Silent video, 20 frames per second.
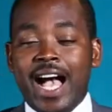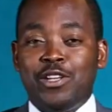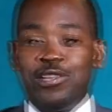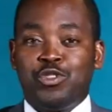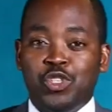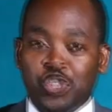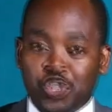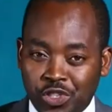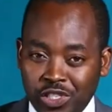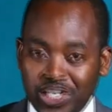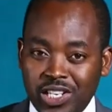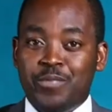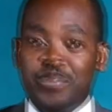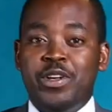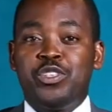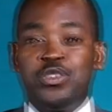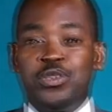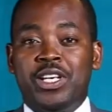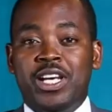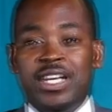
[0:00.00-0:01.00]
as we
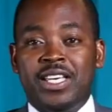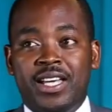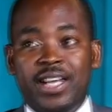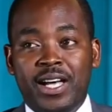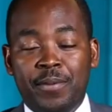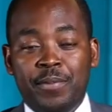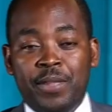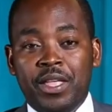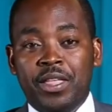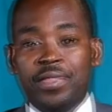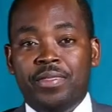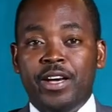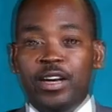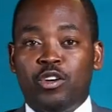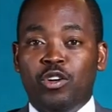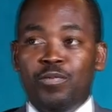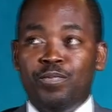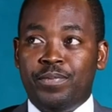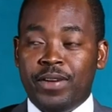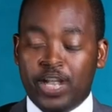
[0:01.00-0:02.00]
celebrate together
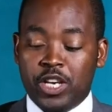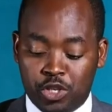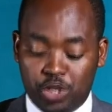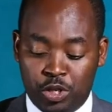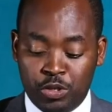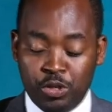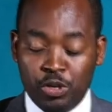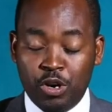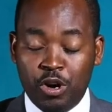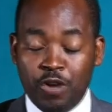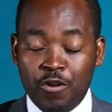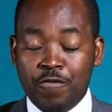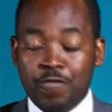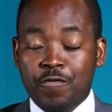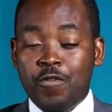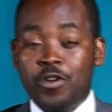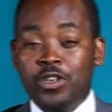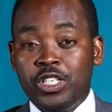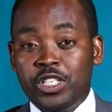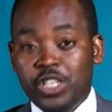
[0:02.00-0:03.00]
the completion of
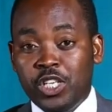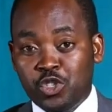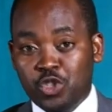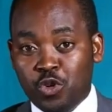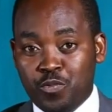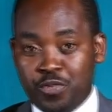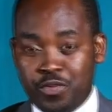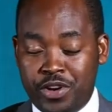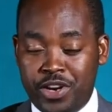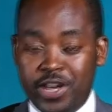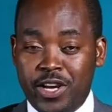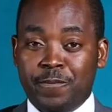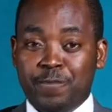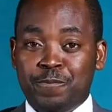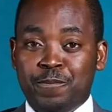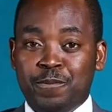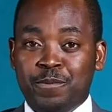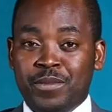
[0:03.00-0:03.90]
40 days of prayer.